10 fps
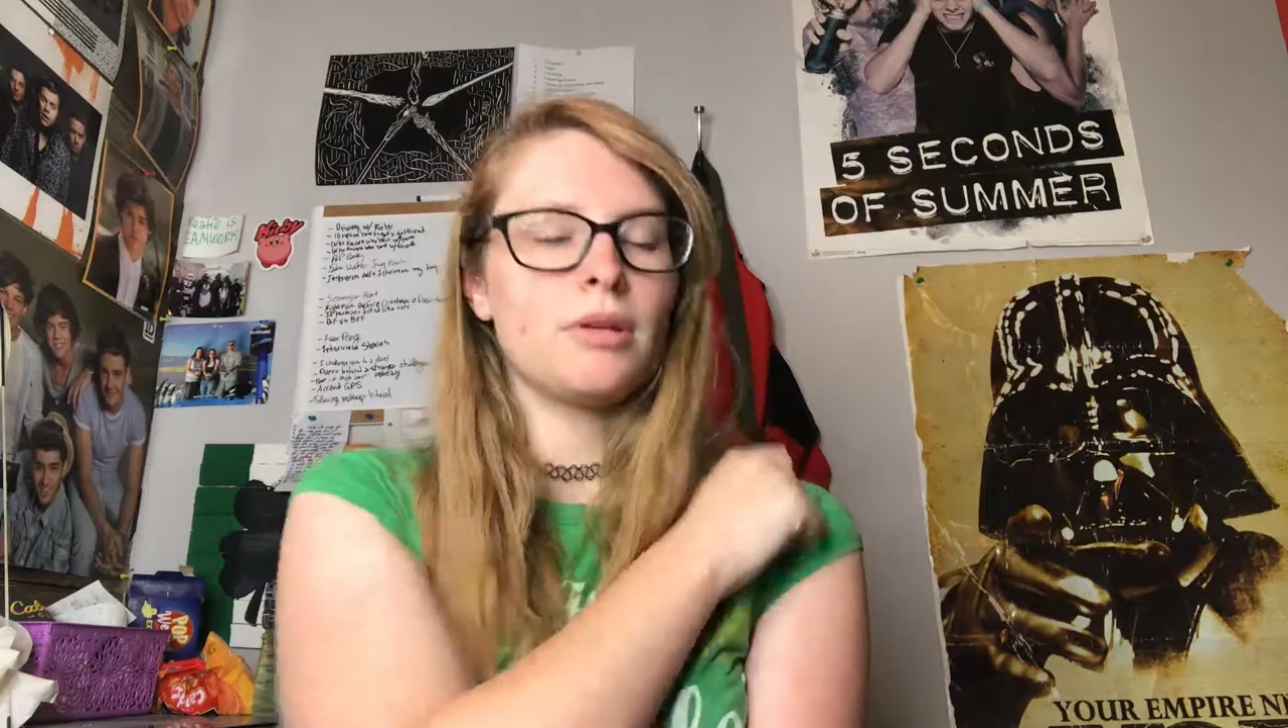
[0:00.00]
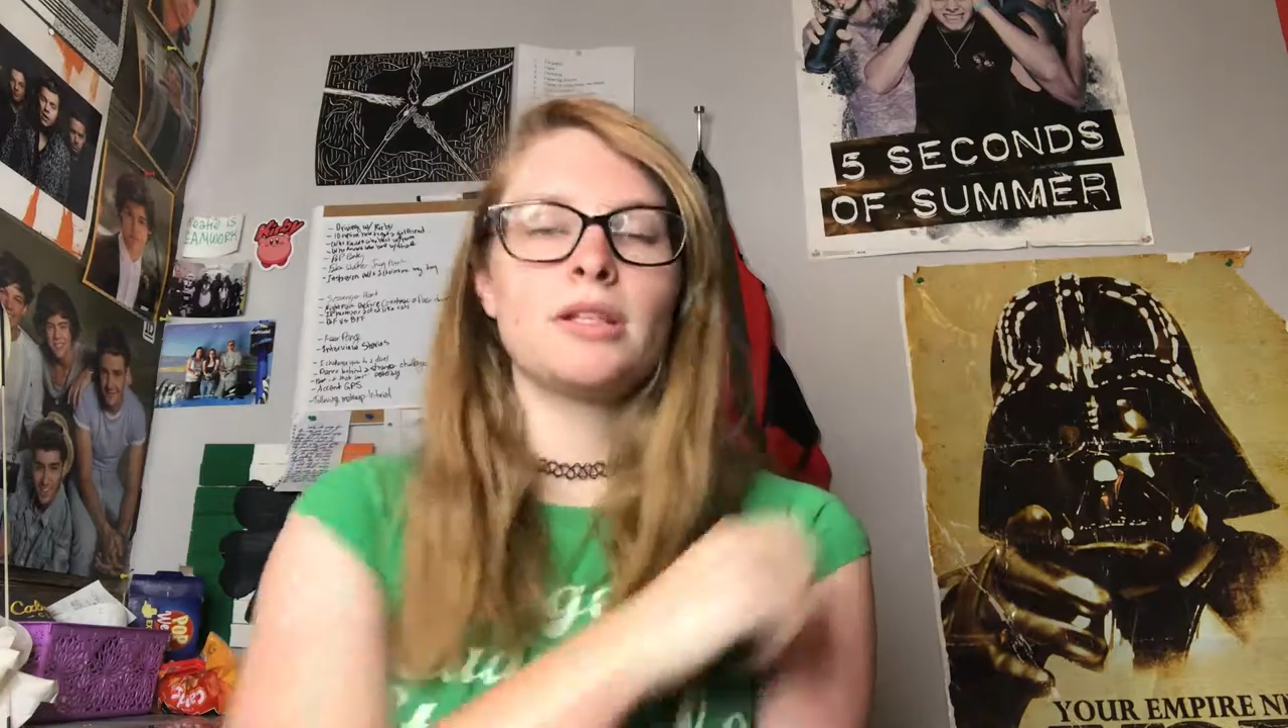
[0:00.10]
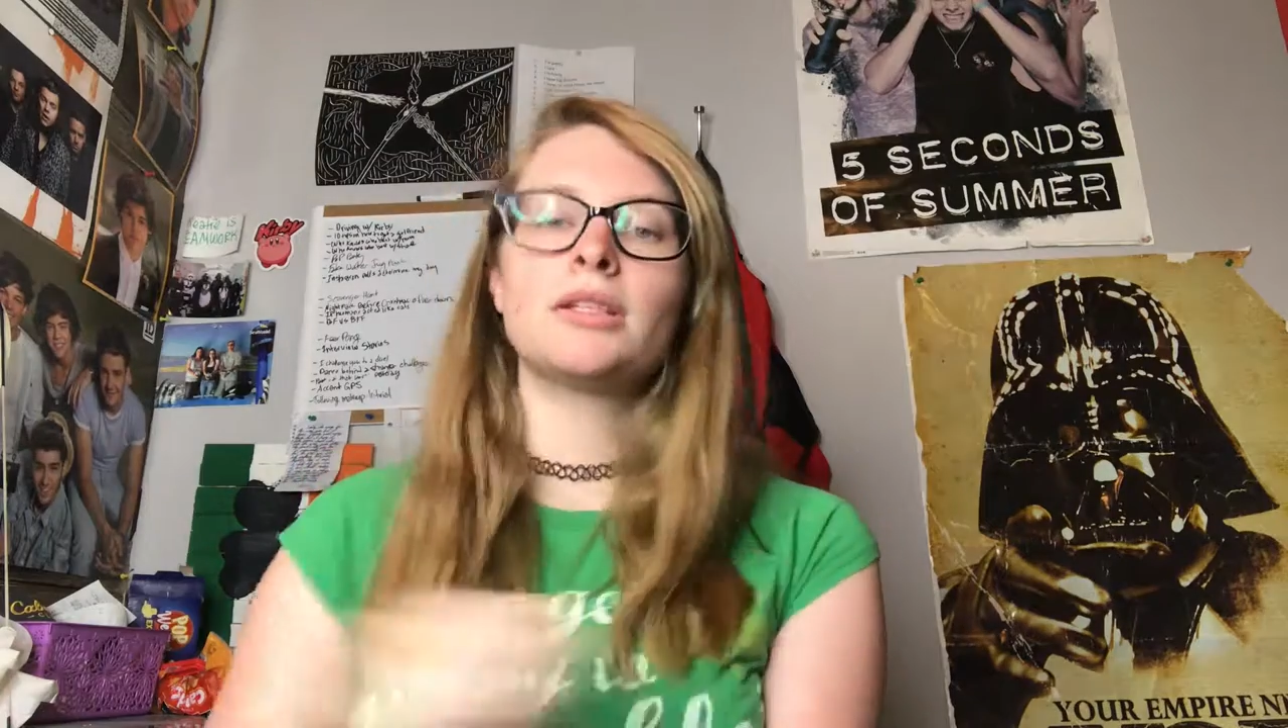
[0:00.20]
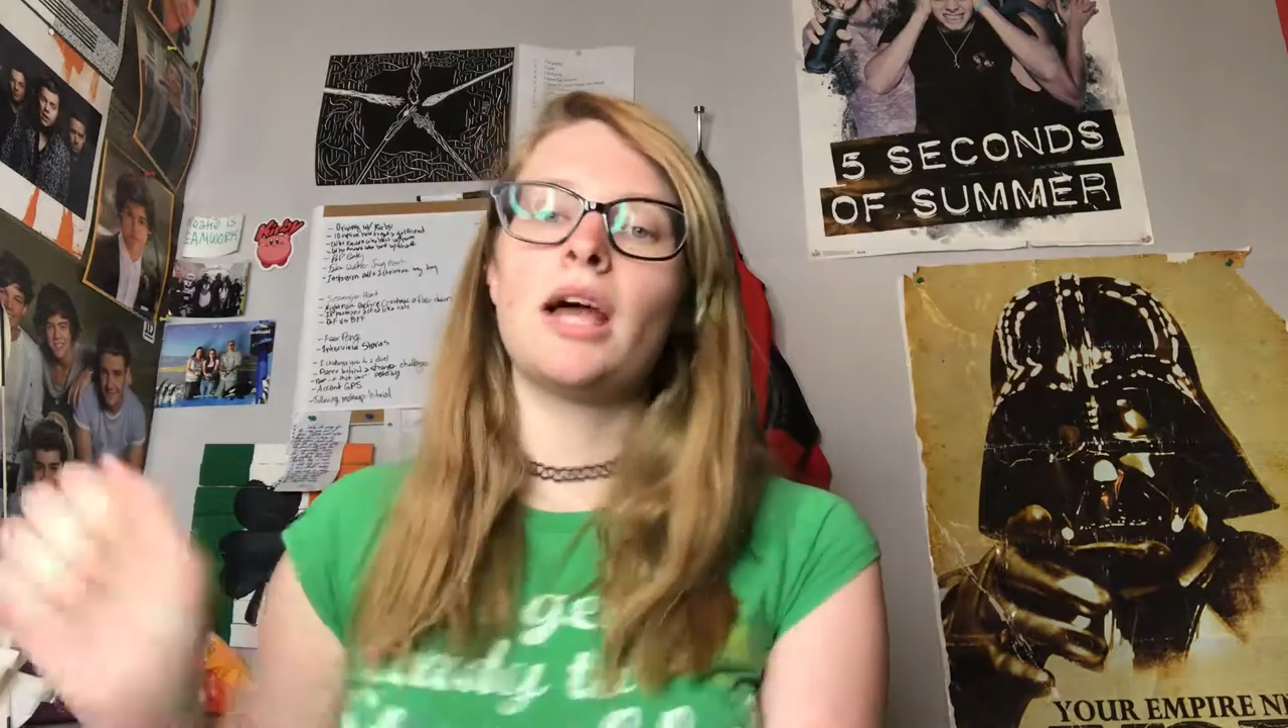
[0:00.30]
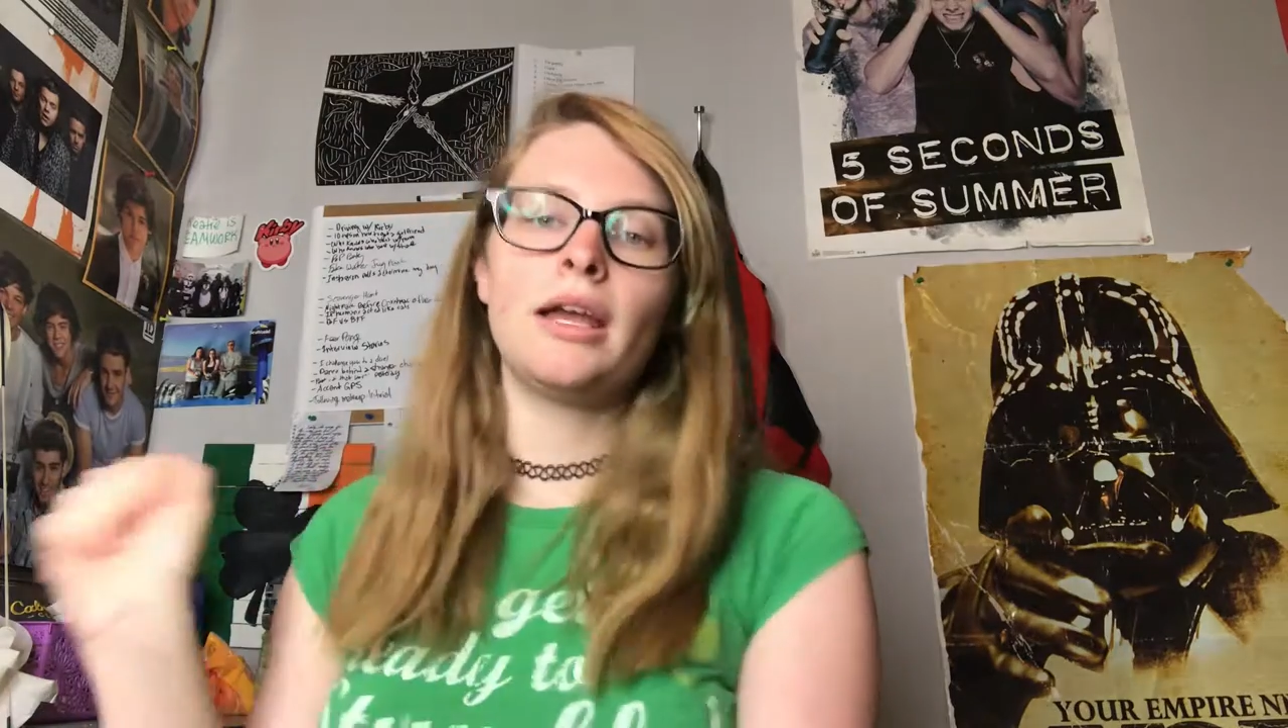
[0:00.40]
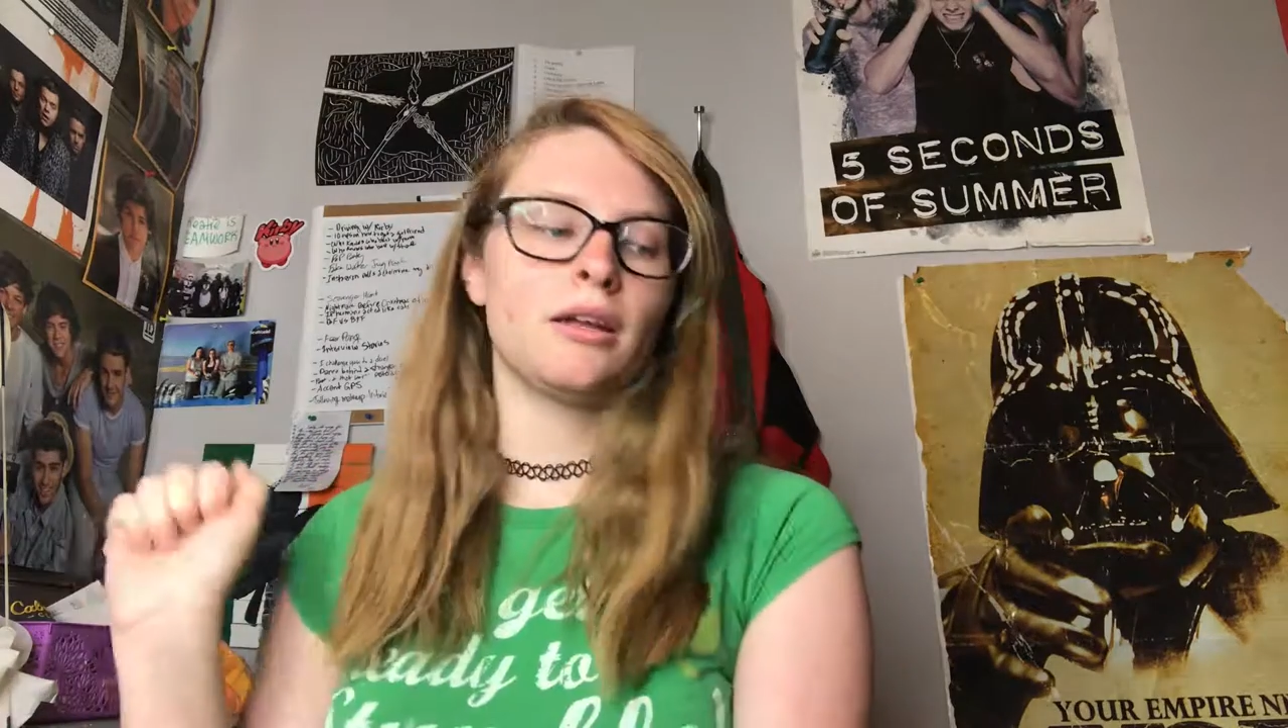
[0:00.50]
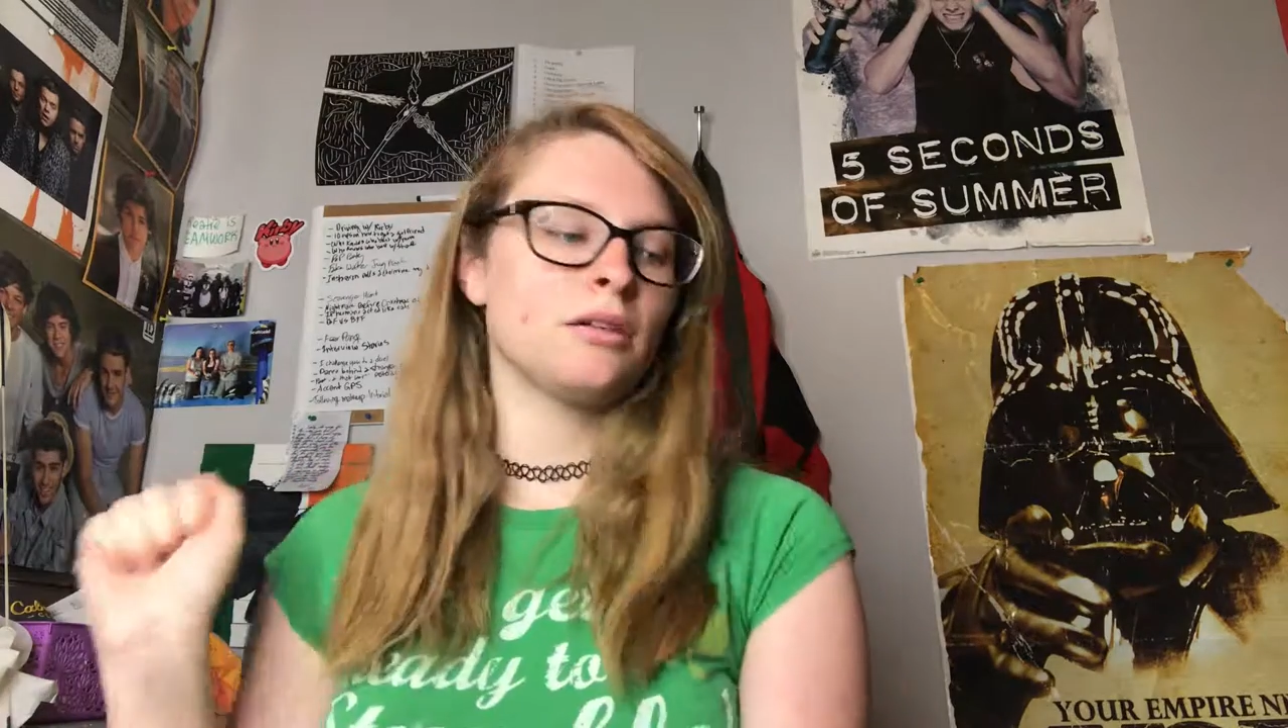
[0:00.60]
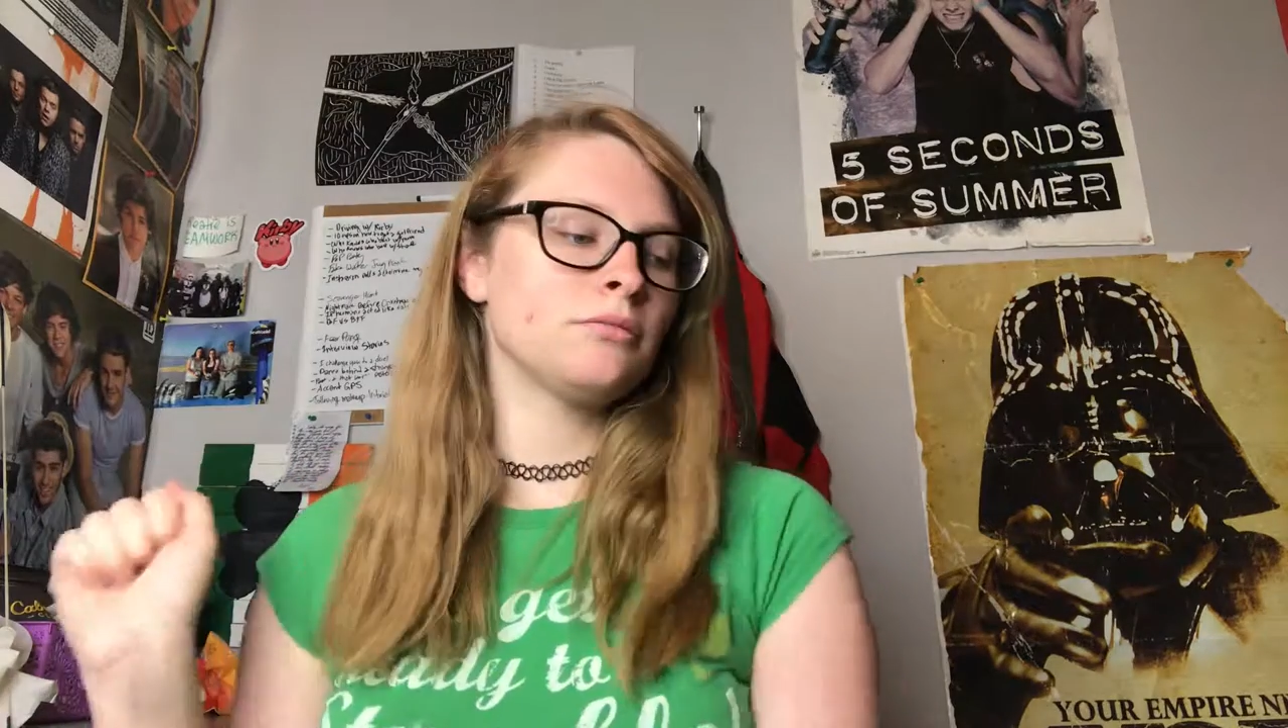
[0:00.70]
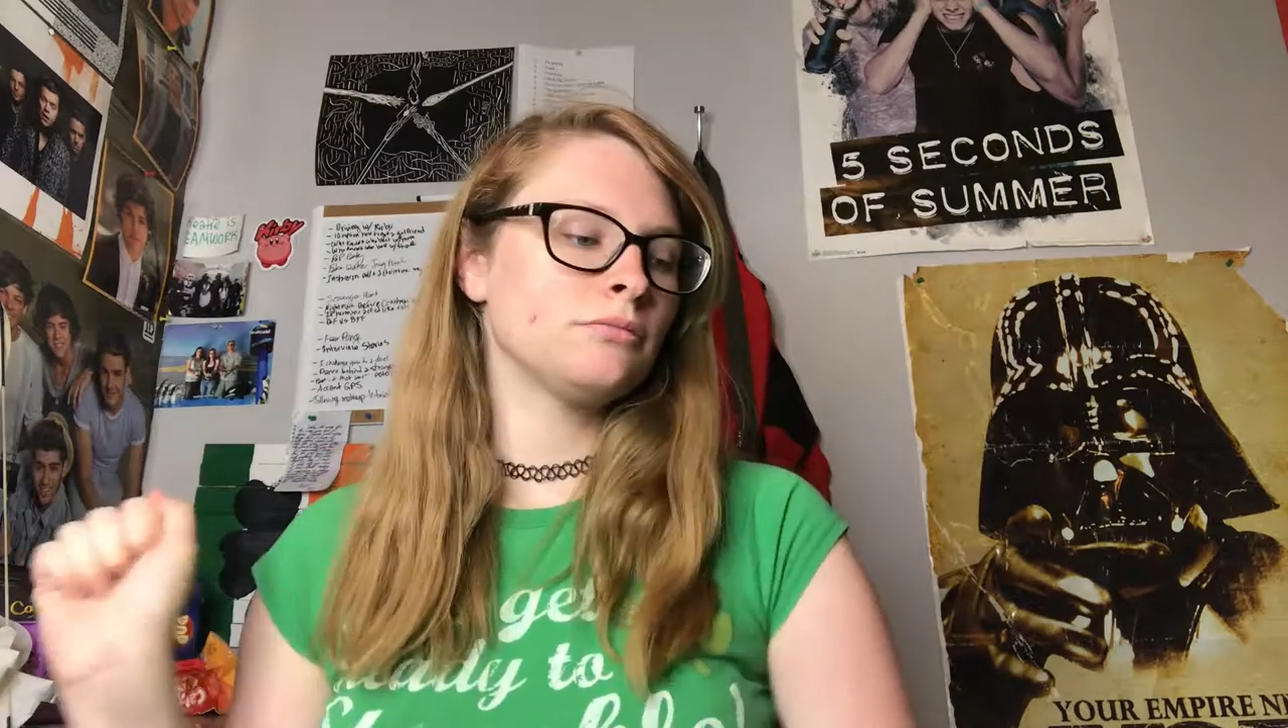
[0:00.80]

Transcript: Please like,